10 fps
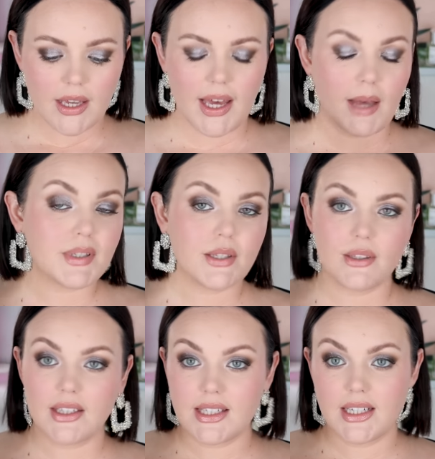
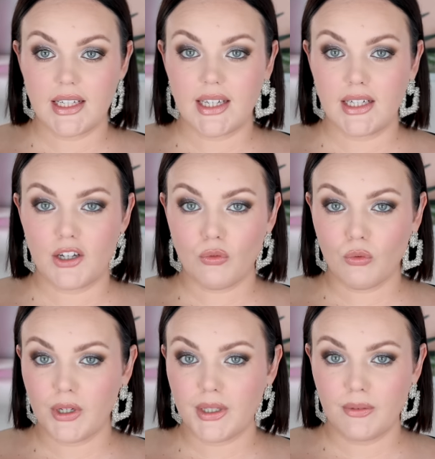Absolutely stunning,
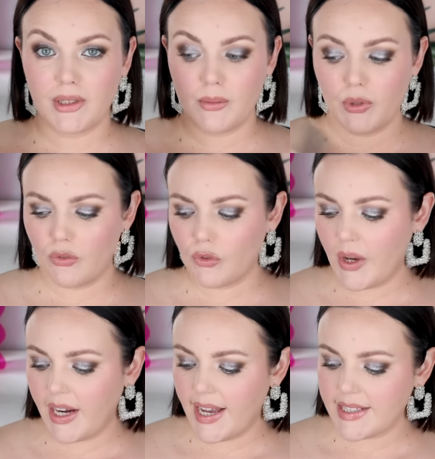really, really beautiful.
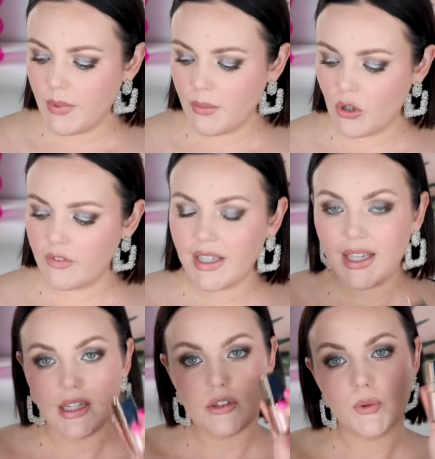It has a bit more of a
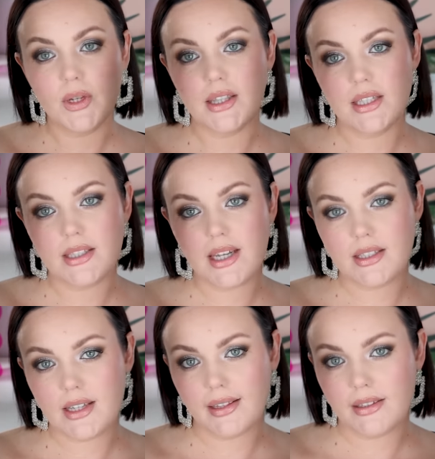kick to it than say
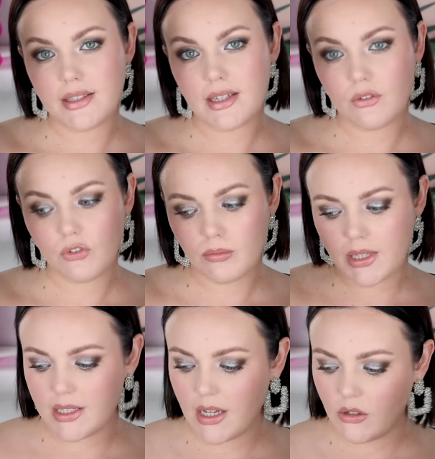Silent Sun from
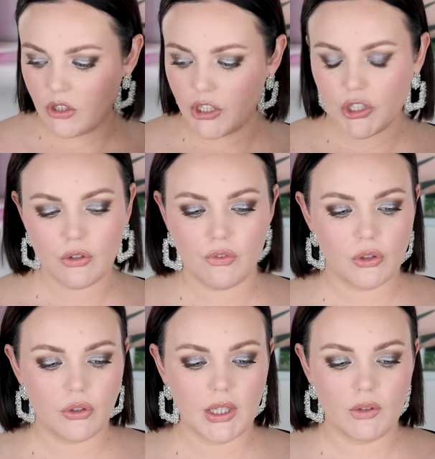Lisa Aldridge, so if
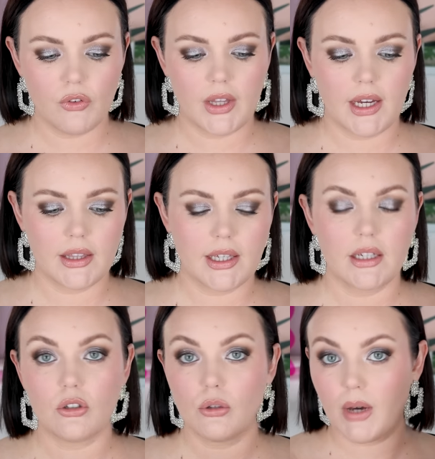you're looking for that,
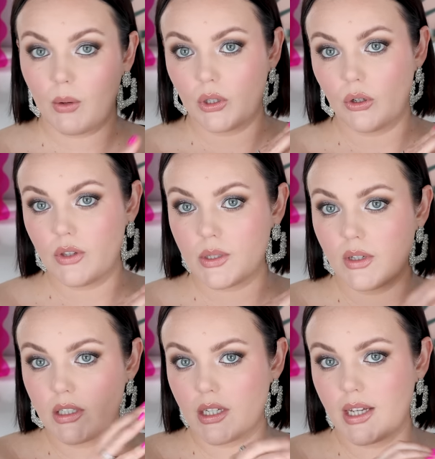then you might want to go this
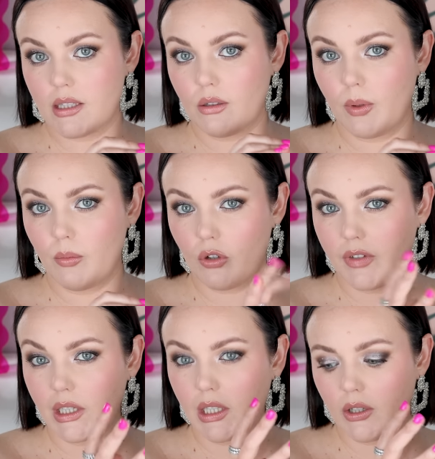one. It has a little bit more of a
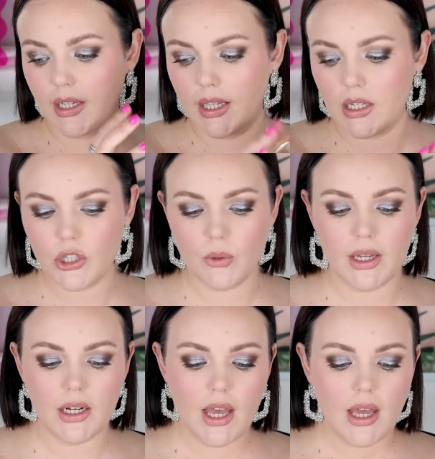glittery kick to
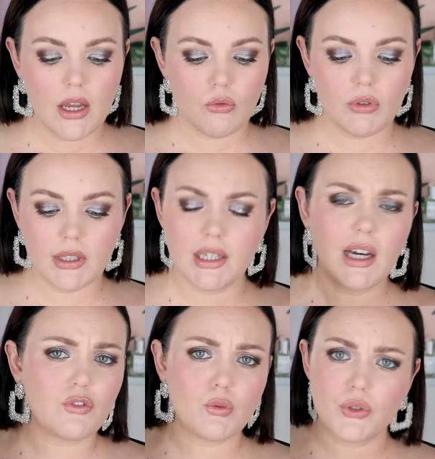it. Really
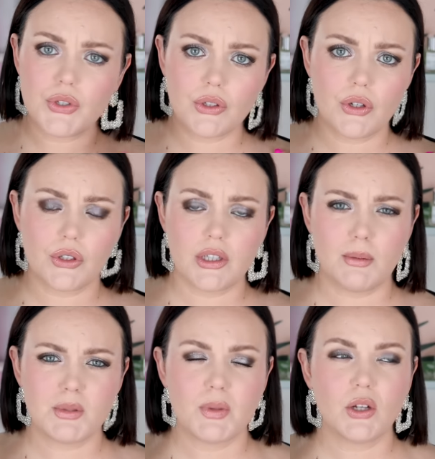comfortable still on the
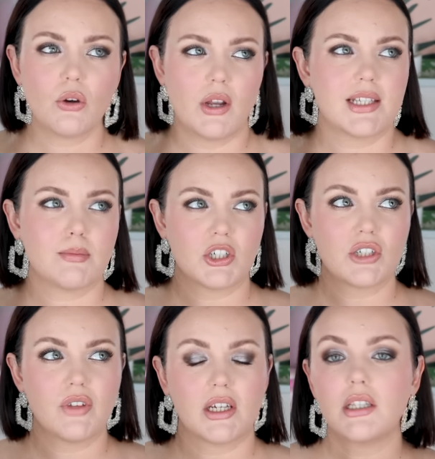lips, but not as much
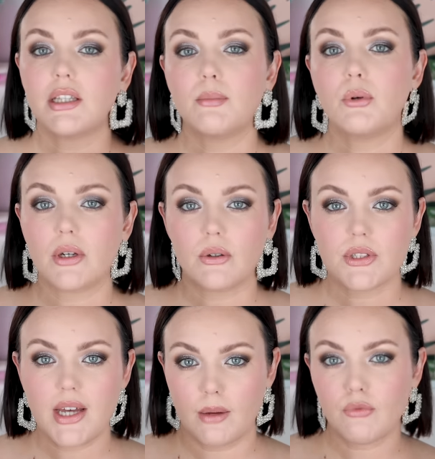of like a lip oil
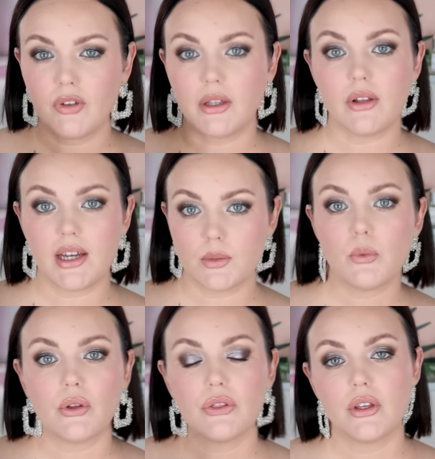type feel as
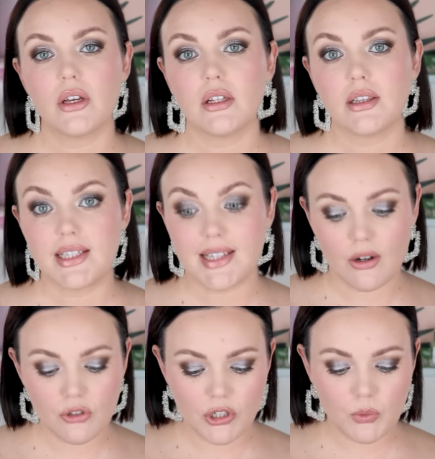what the Lisa
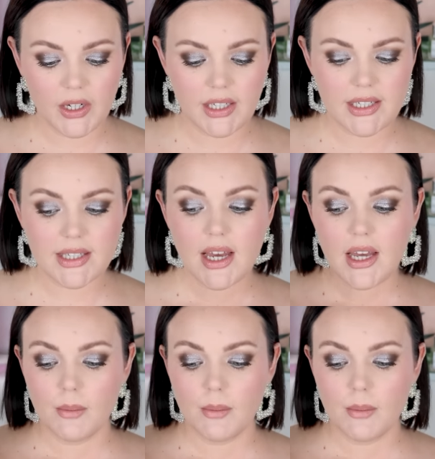Aldridge one is.